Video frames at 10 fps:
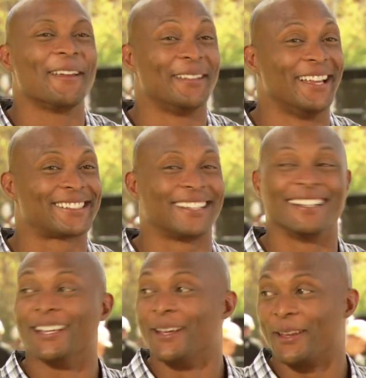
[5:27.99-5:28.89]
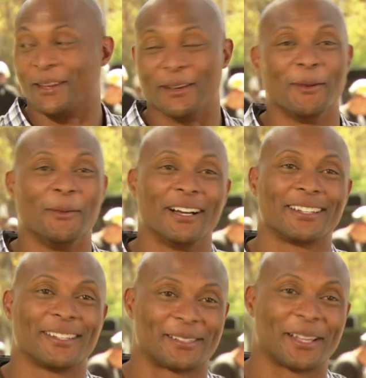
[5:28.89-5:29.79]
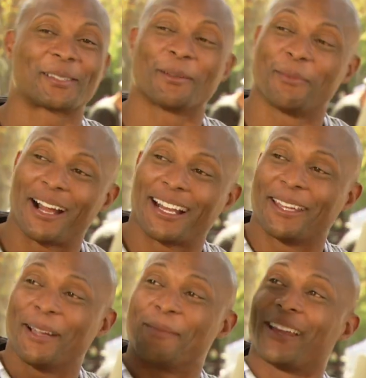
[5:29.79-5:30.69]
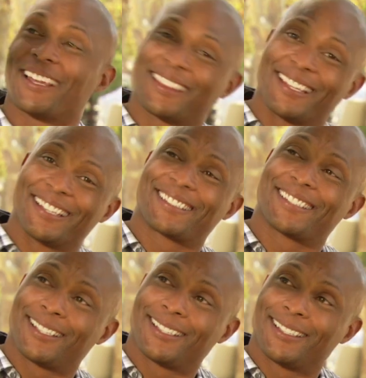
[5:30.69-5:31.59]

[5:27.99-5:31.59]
Listen, you know what? You set somebody up like this